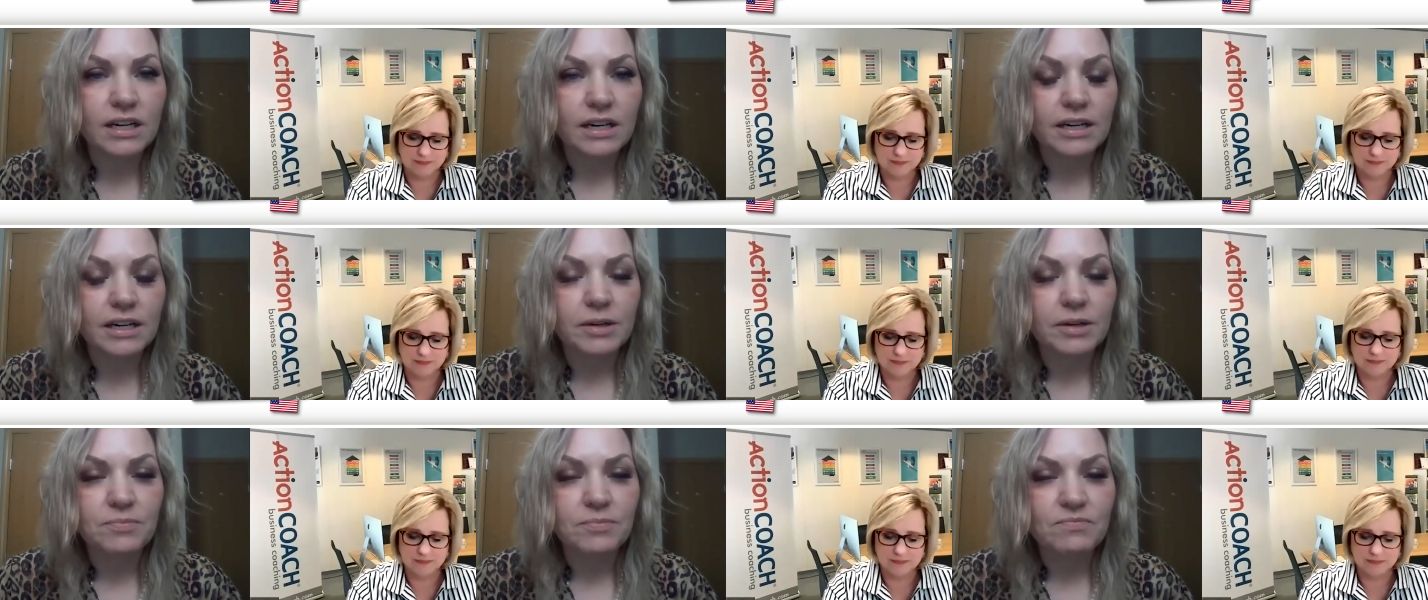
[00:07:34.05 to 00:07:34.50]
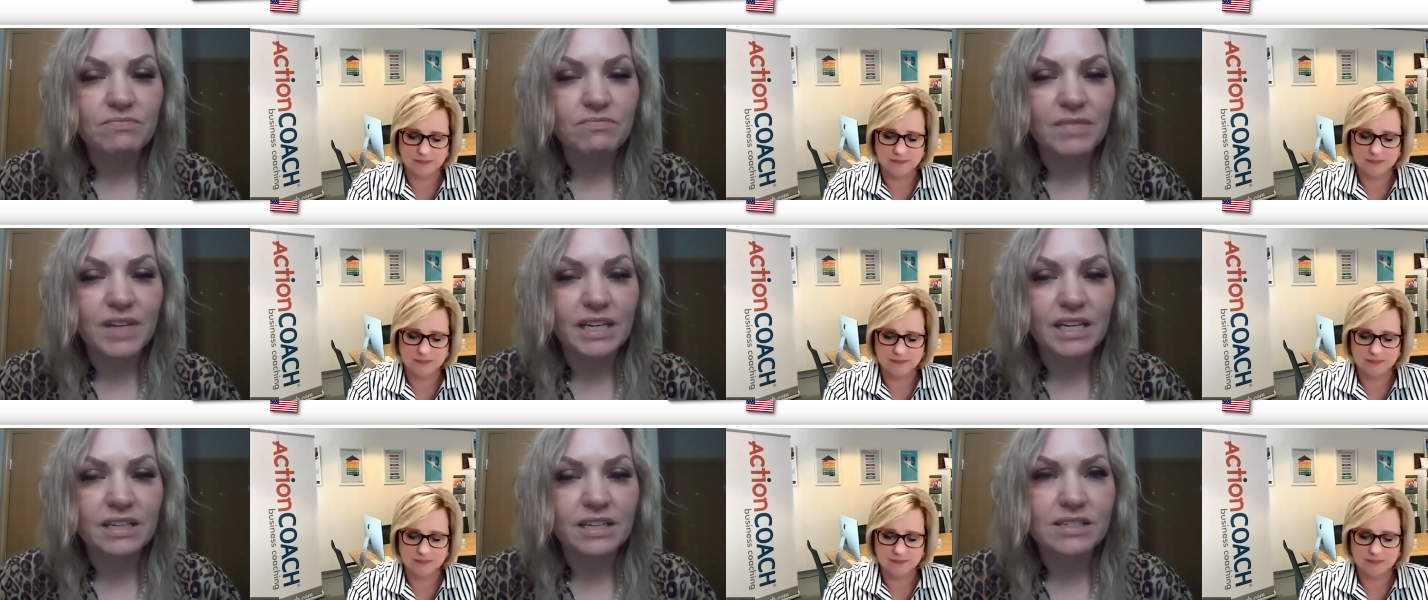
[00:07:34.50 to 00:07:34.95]
Speaker 1: Um,
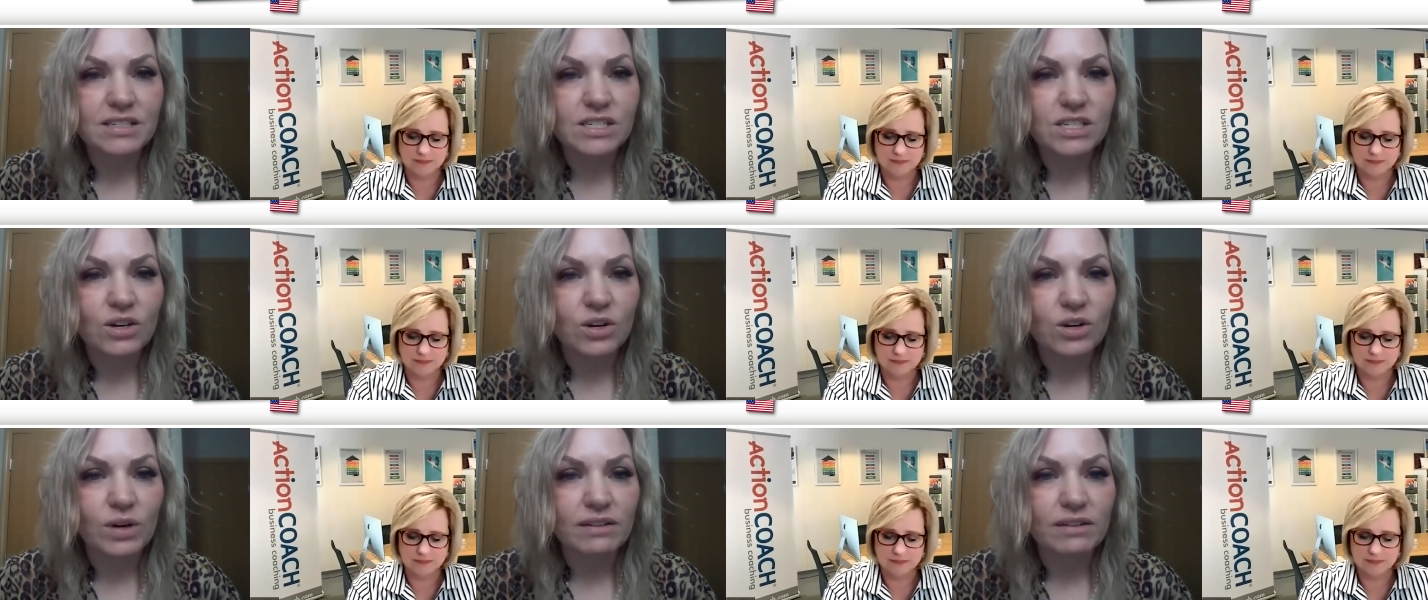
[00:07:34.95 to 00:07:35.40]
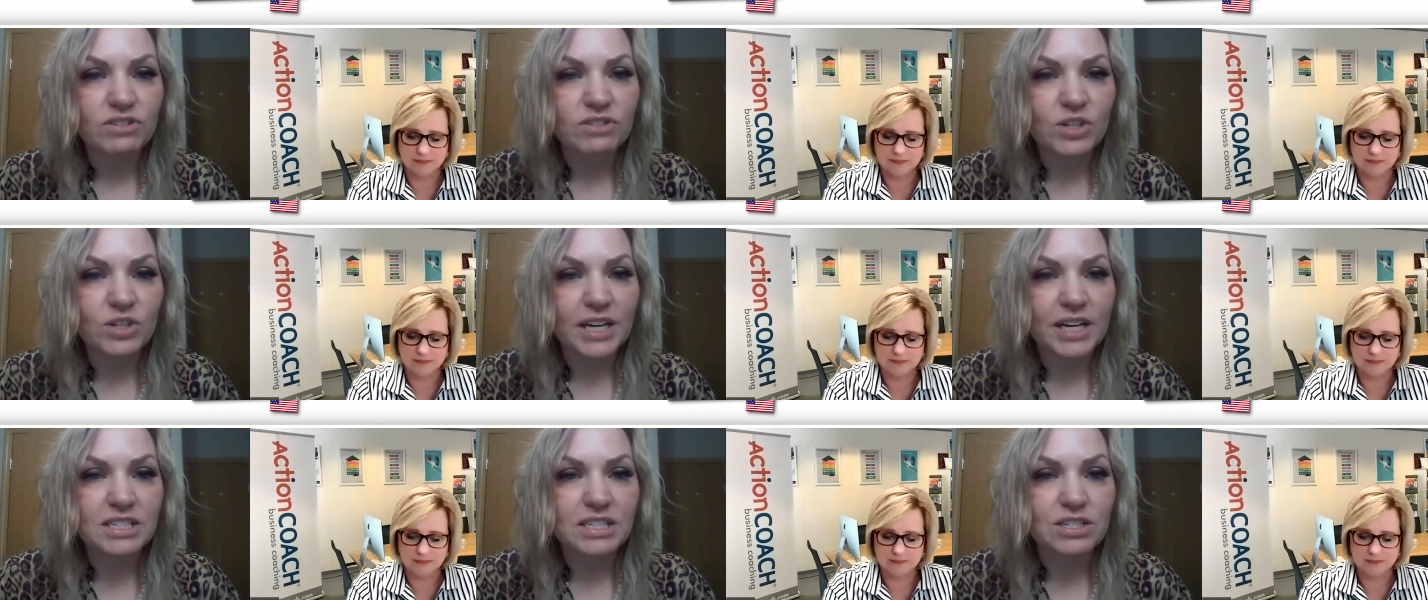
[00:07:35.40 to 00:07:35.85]
and so I've
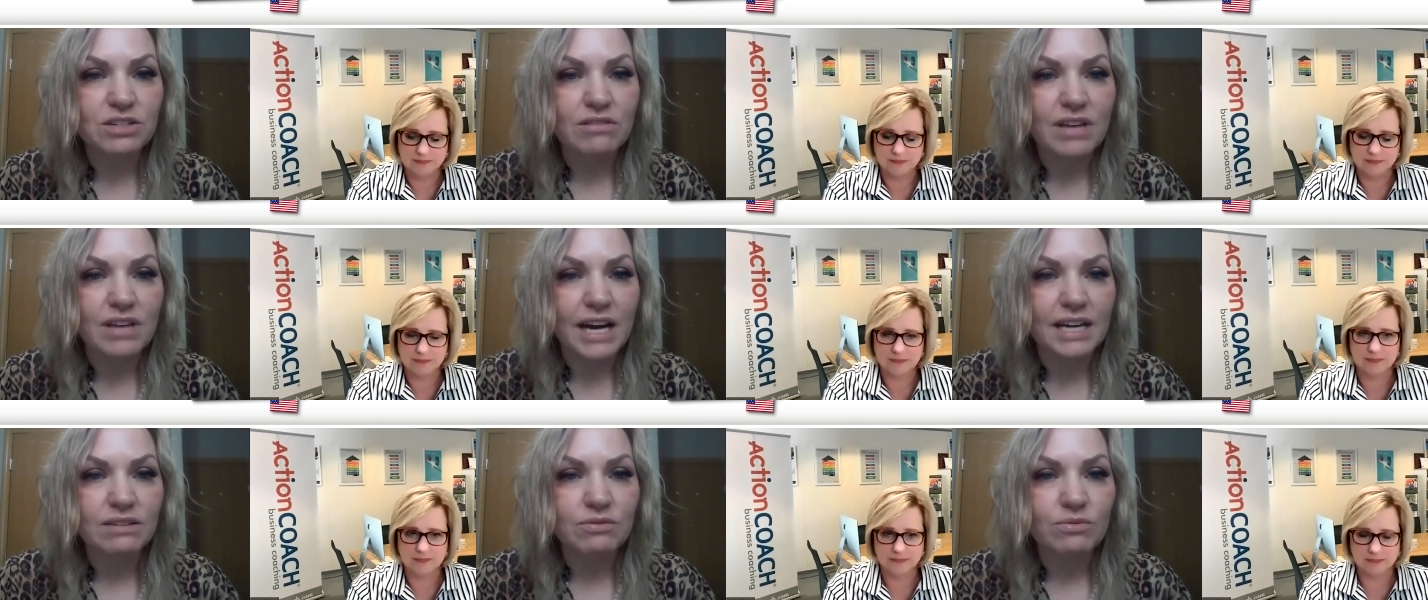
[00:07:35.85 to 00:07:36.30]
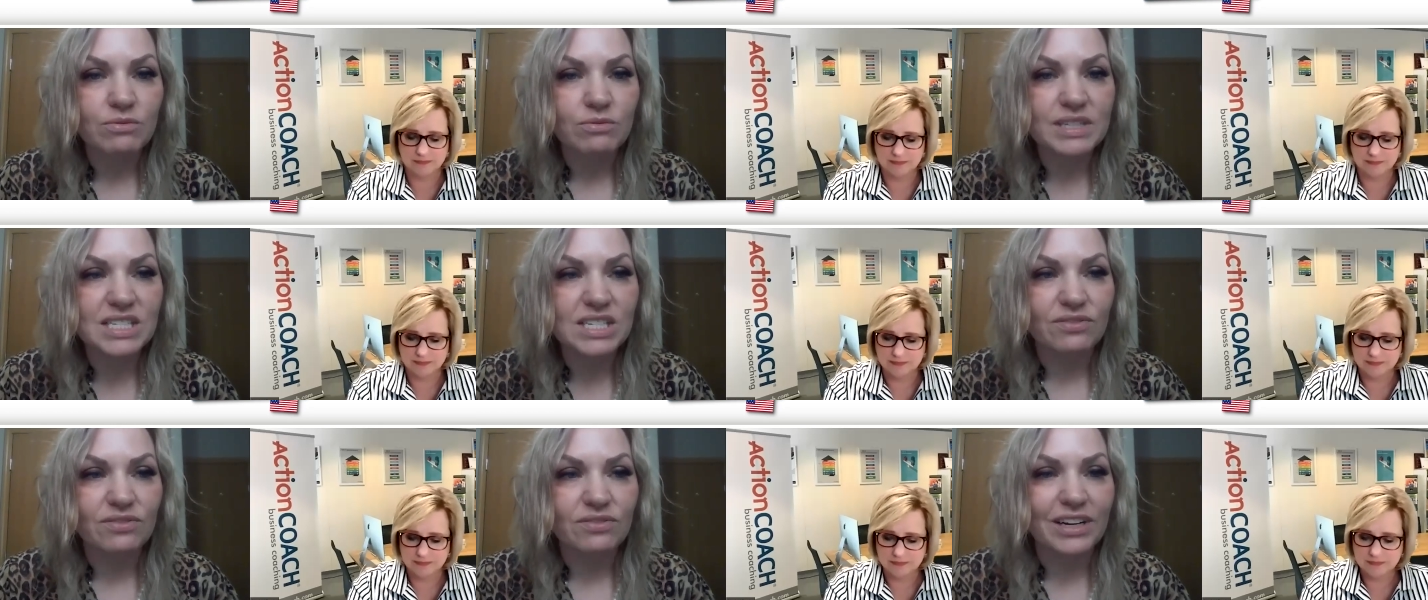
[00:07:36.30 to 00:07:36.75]
tried to do that
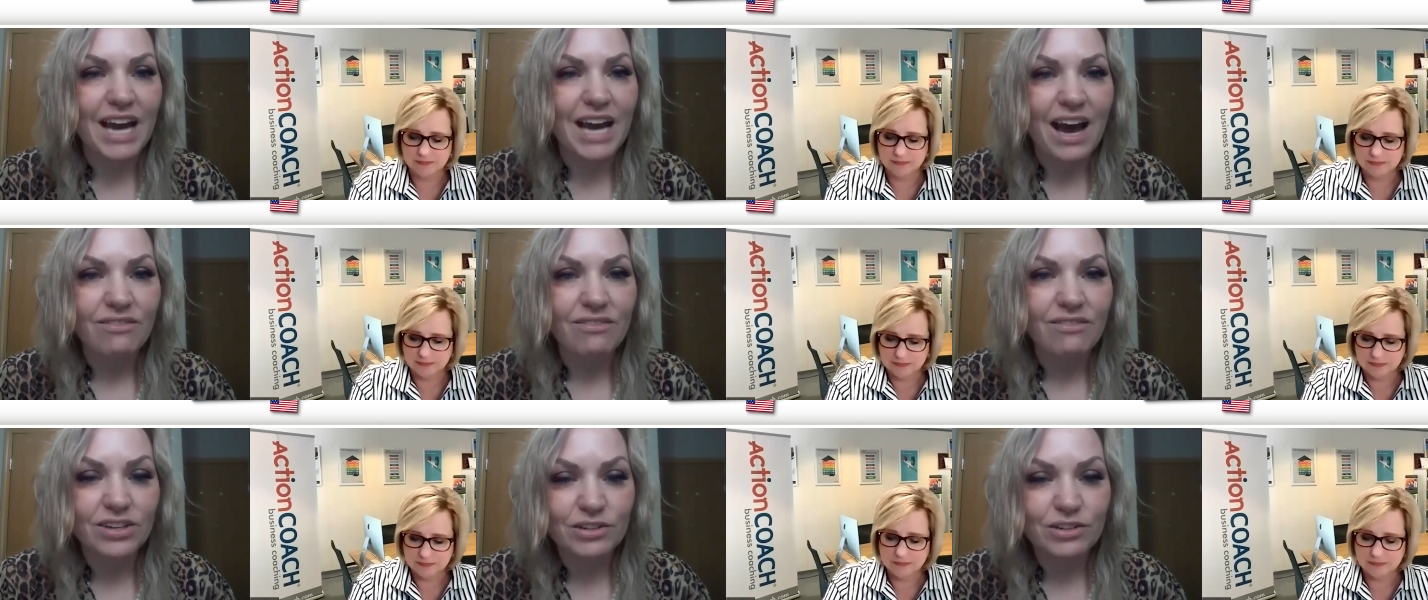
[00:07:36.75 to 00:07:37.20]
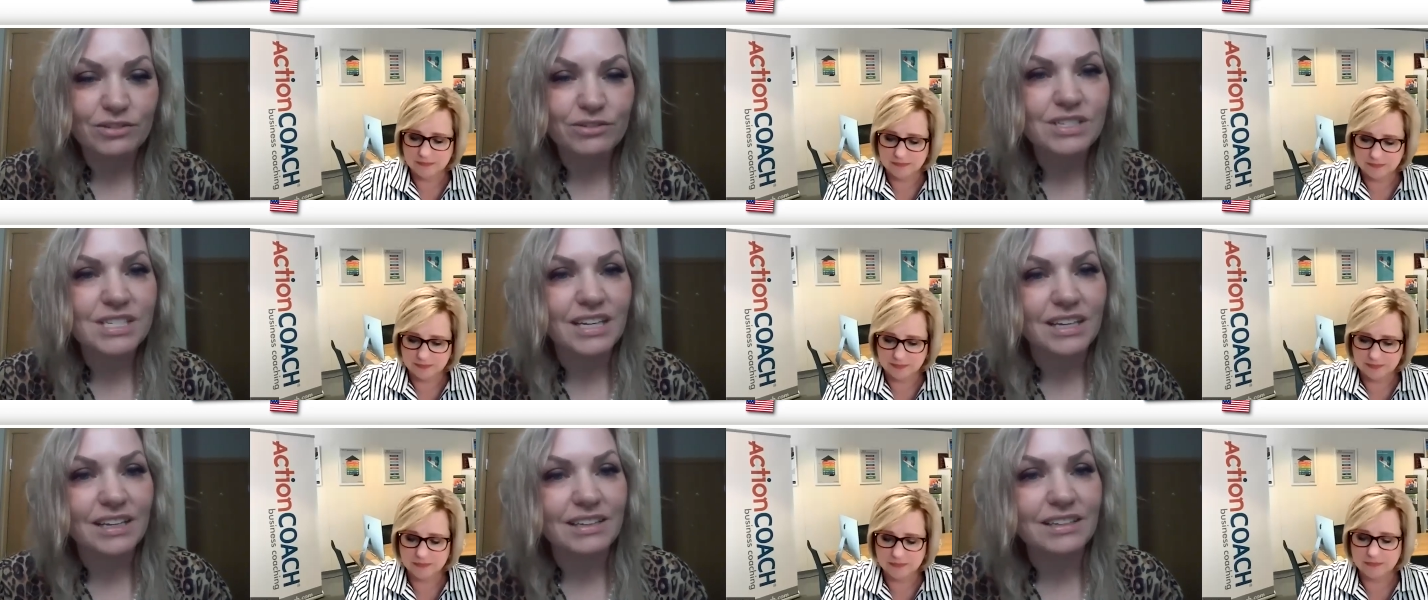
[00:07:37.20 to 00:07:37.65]
with different
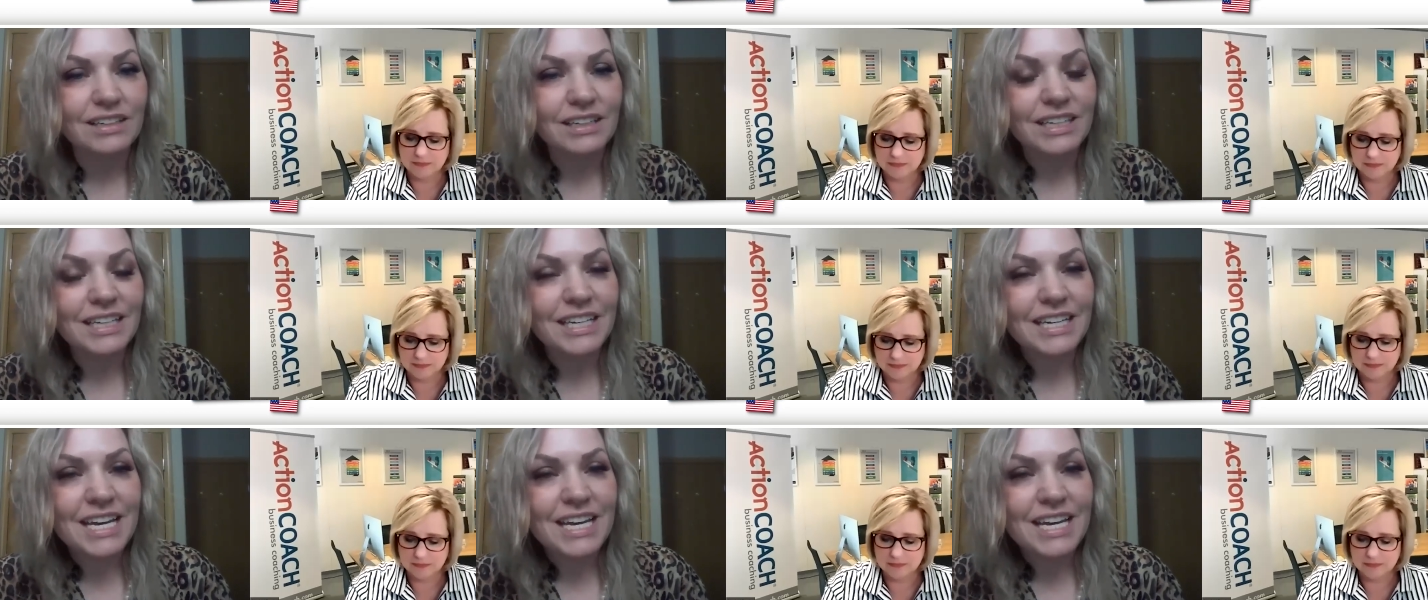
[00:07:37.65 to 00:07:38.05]
avenues and